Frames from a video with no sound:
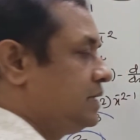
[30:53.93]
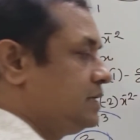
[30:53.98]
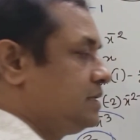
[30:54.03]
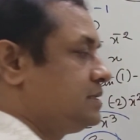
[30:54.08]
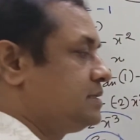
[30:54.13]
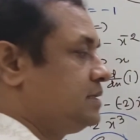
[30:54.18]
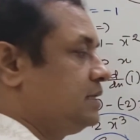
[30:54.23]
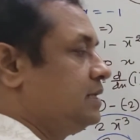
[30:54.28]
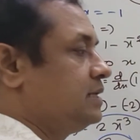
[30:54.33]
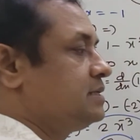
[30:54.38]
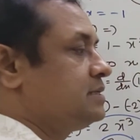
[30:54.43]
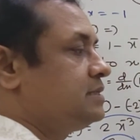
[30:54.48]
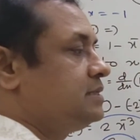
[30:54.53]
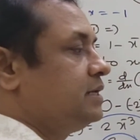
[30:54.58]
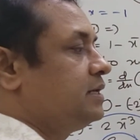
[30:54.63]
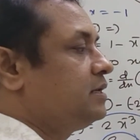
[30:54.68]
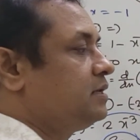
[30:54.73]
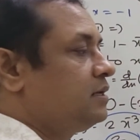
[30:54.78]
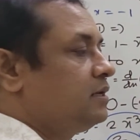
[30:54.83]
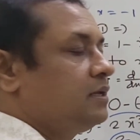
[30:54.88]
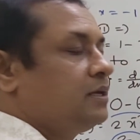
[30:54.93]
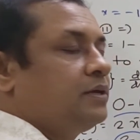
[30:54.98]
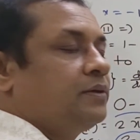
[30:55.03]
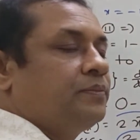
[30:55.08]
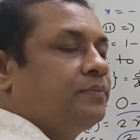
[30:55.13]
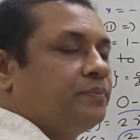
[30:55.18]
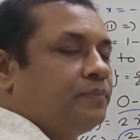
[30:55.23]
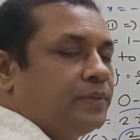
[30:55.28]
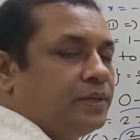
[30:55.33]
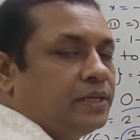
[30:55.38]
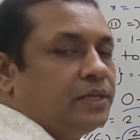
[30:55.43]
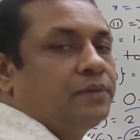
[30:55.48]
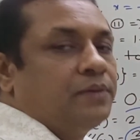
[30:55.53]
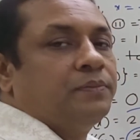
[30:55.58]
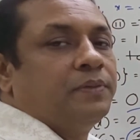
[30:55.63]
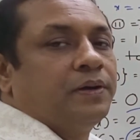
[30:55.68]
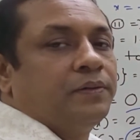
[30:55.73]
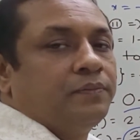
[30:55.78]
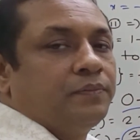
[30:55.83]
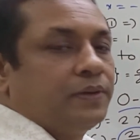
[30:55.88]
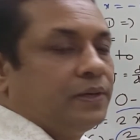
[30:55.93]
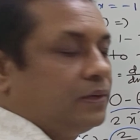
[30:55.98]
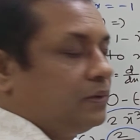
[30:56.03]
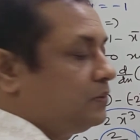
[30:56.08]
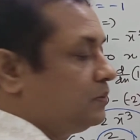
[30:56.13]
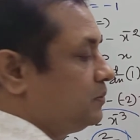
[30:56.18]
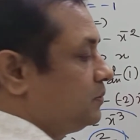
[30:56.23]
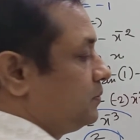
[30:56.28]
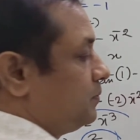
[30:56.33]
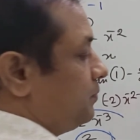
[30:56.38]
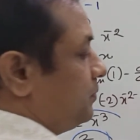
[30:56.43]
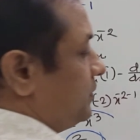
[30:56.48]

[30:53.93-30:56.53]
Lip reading: is less than minimum value,